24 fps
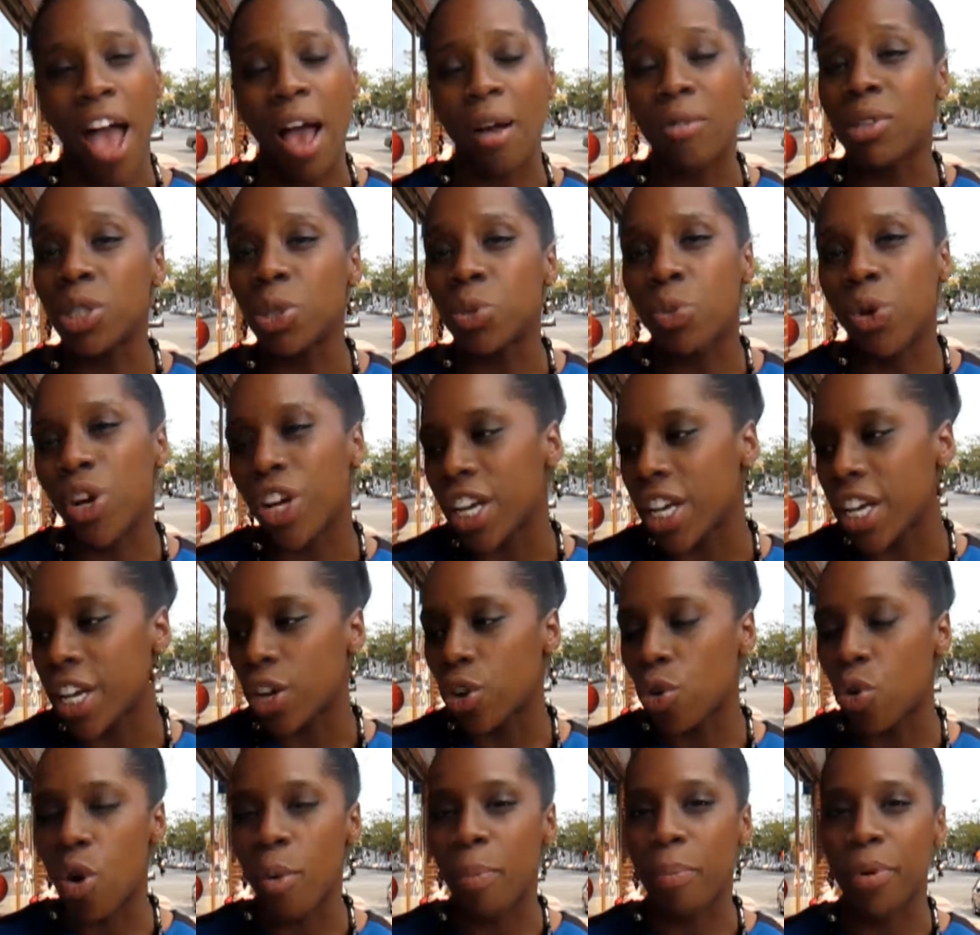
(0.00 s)
I was working in
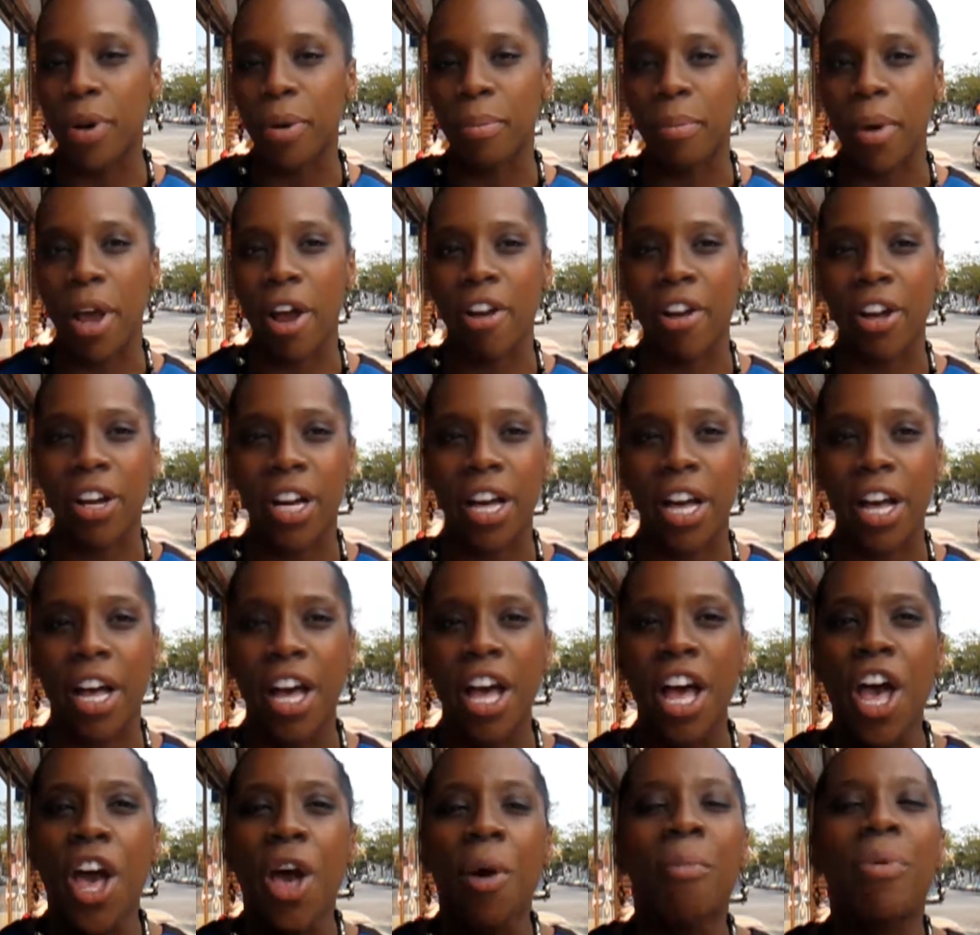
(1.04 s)
corporate America,
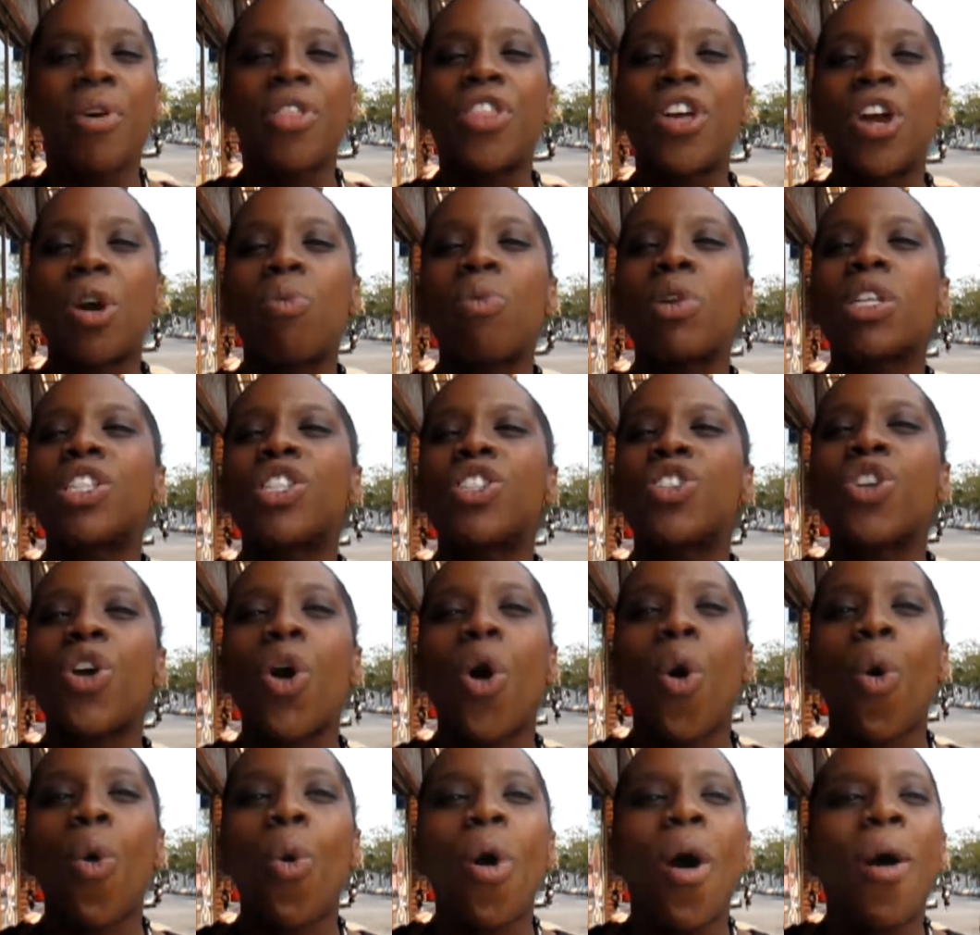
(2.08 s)
but there was
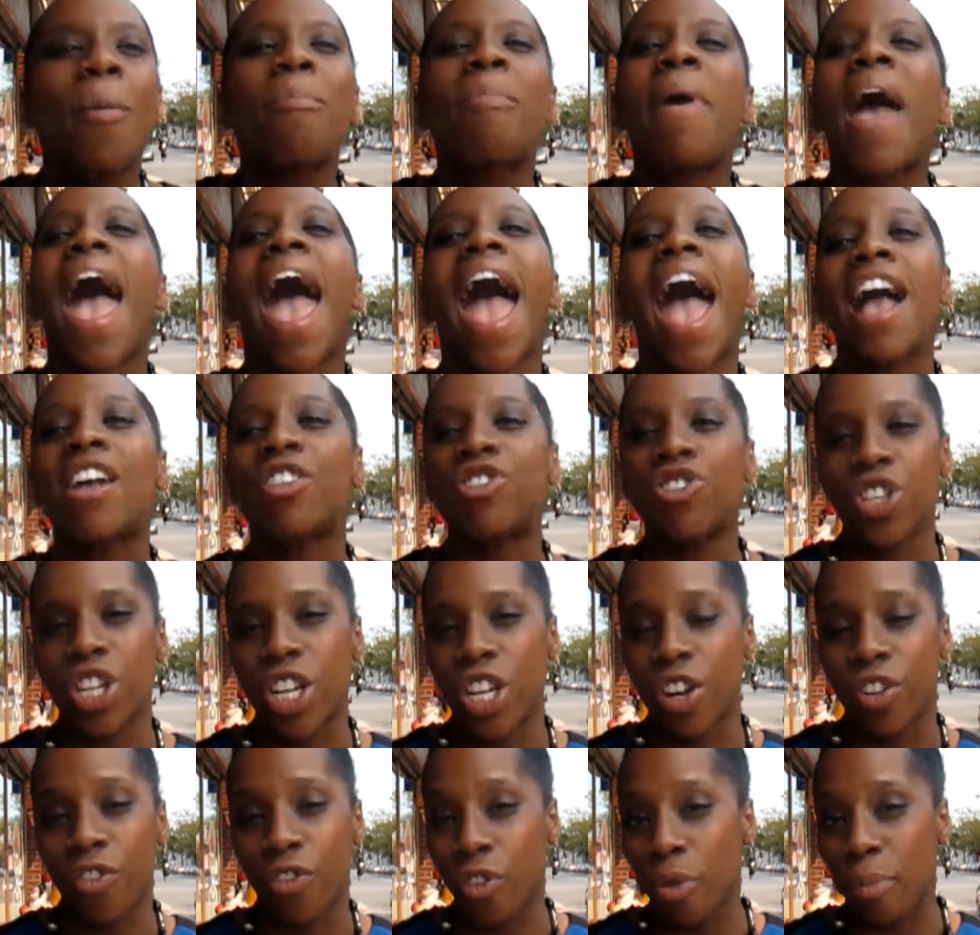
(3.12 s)
no passion
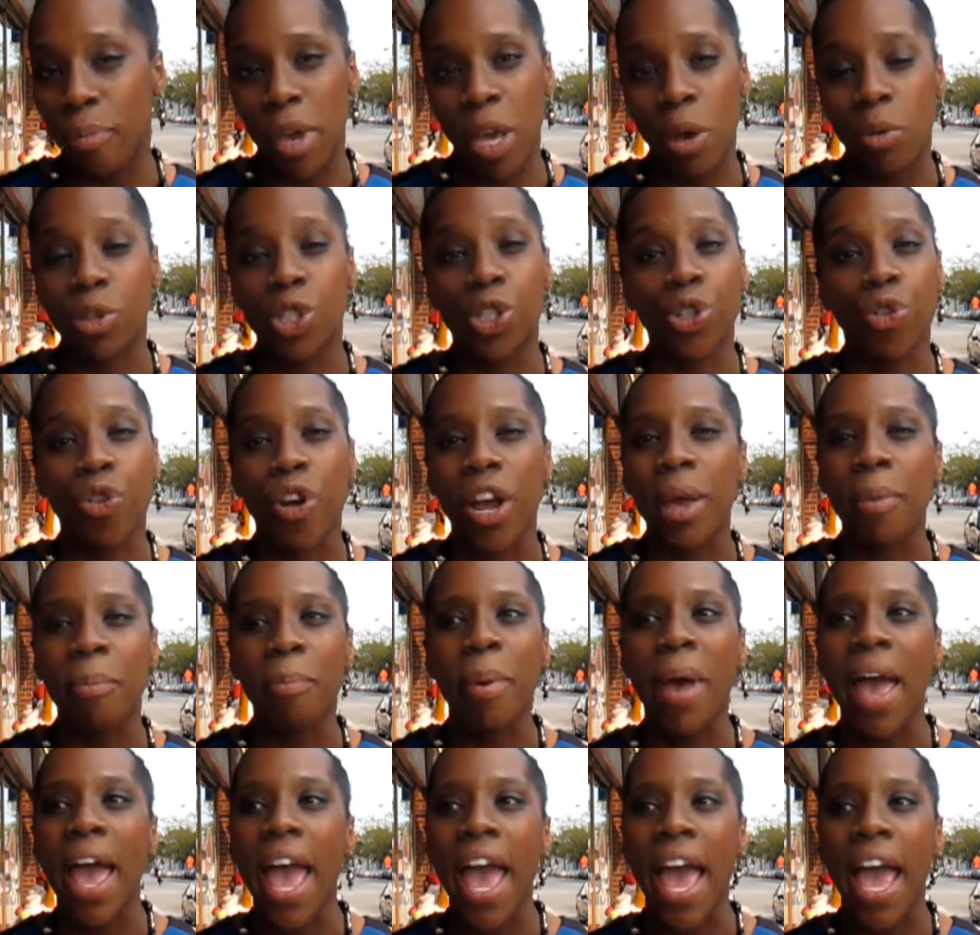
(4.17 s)
in it for me. It was great
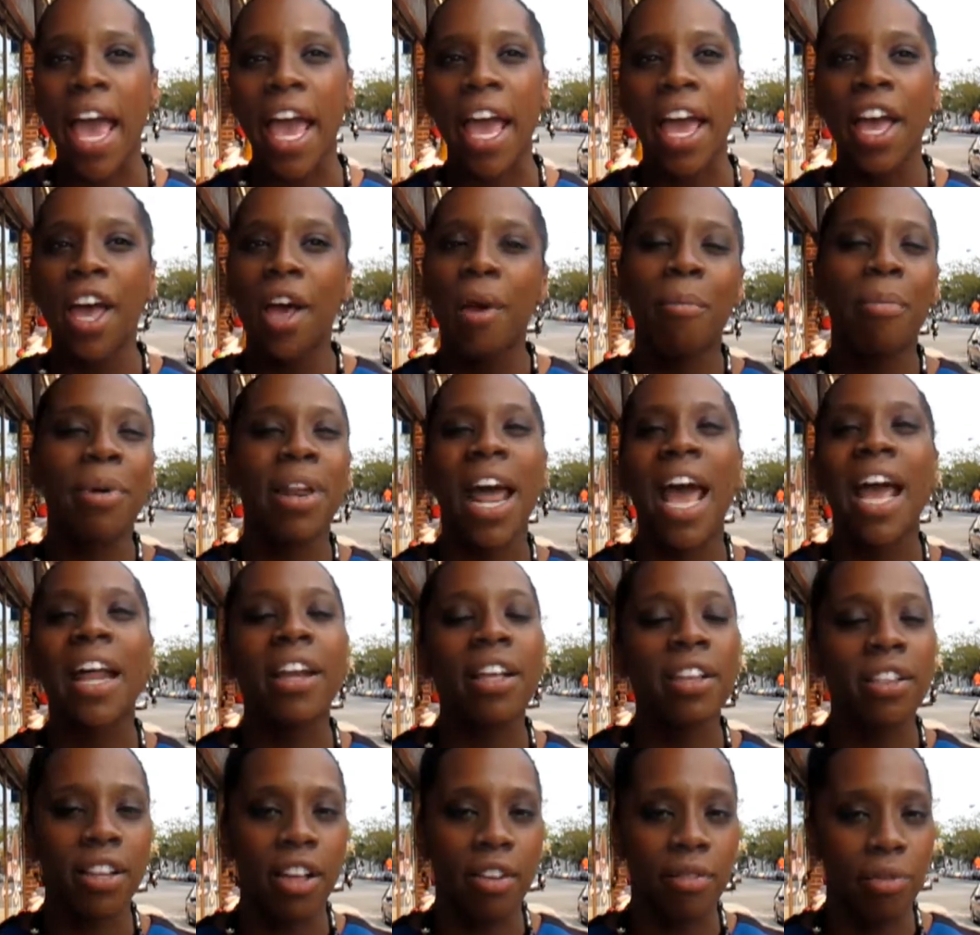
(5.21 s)
pay, but I
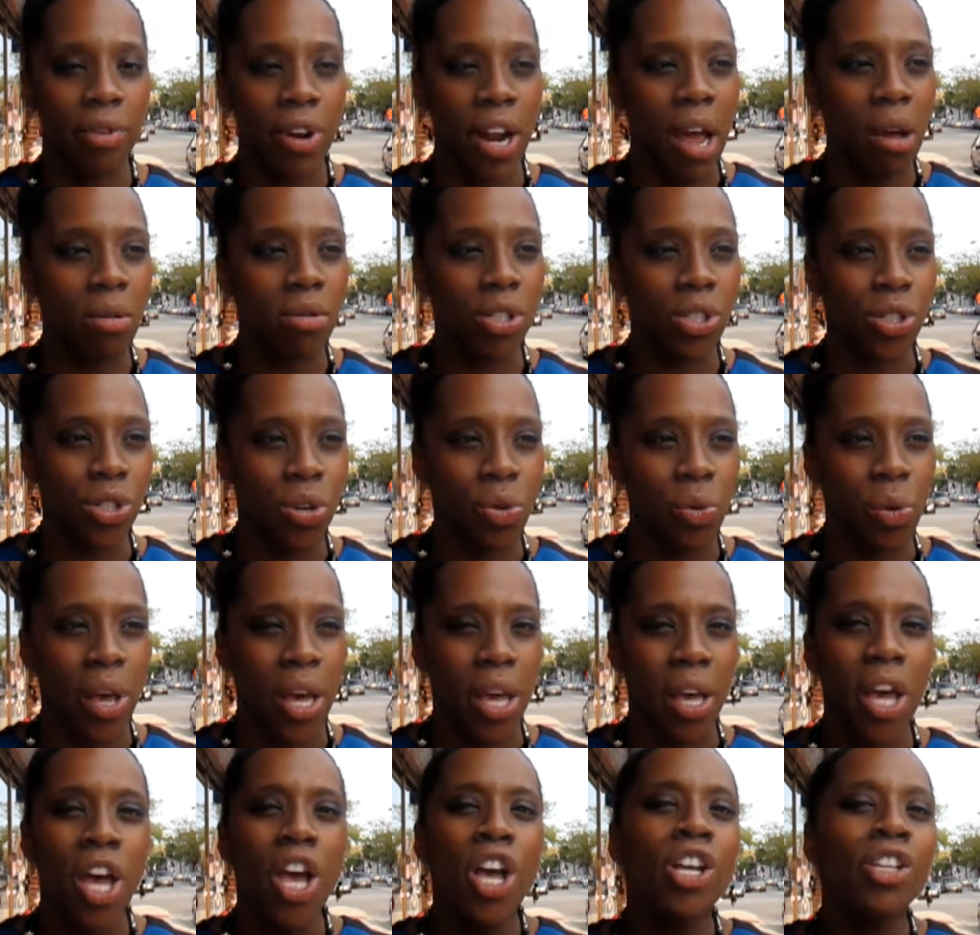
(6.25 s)
didn't love what I was
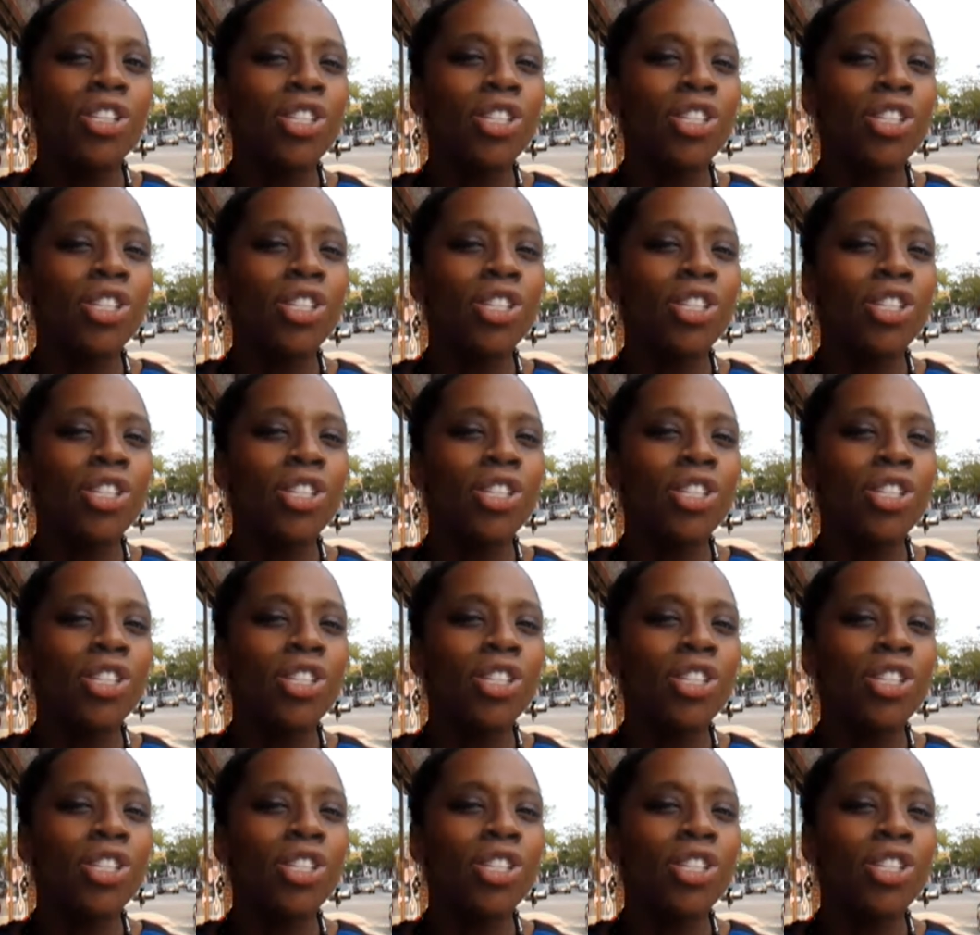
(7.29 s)
doing.